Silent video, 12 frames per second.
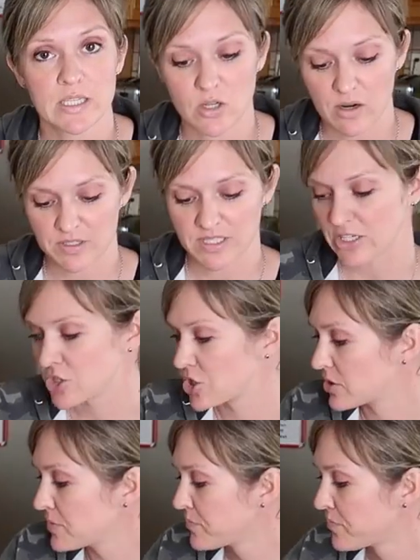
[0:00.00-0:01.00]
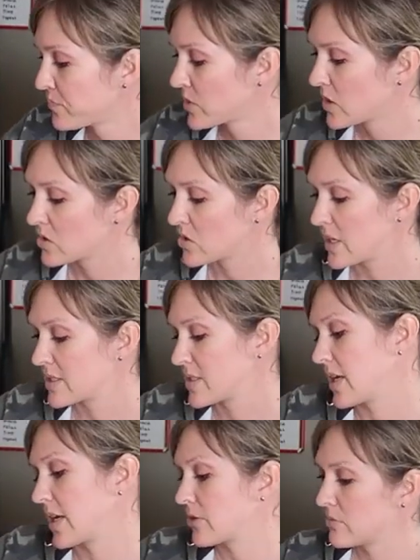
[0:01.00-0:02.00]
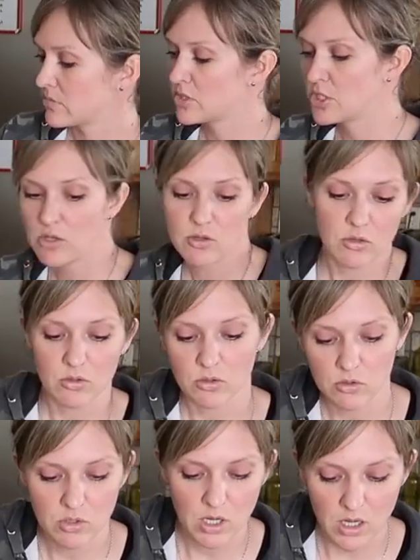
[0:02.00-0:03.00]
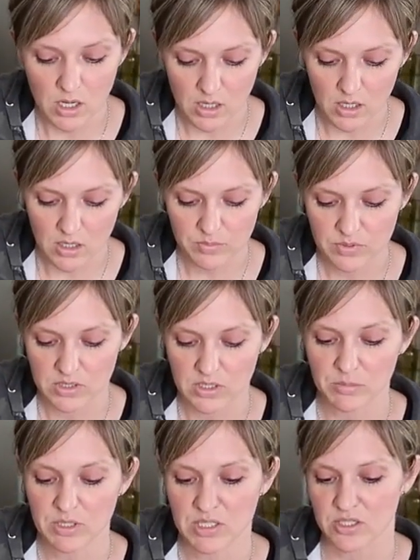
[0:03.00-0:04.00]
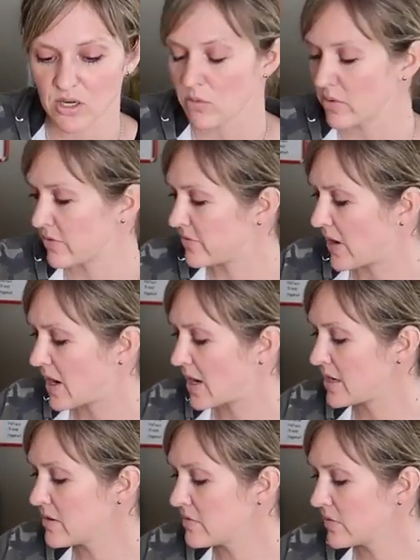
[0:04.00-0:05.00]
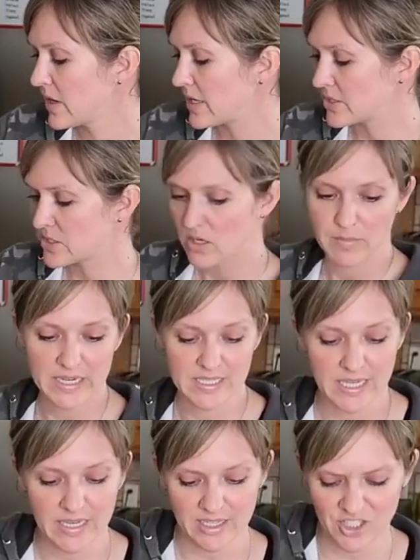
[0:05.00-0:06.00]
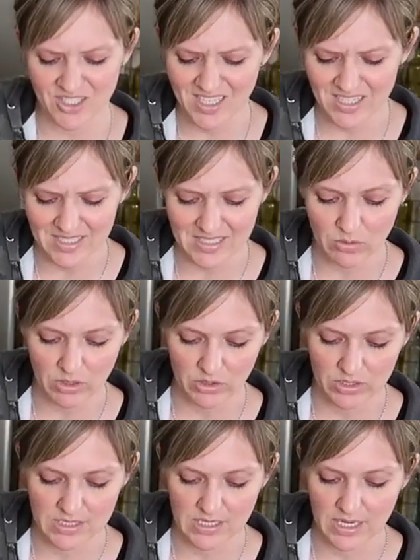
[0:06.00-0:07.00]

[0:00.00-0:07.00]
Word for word: soft texture. So that's like two cups. I'm gonna start with five and start mixing and just kind of see what it looks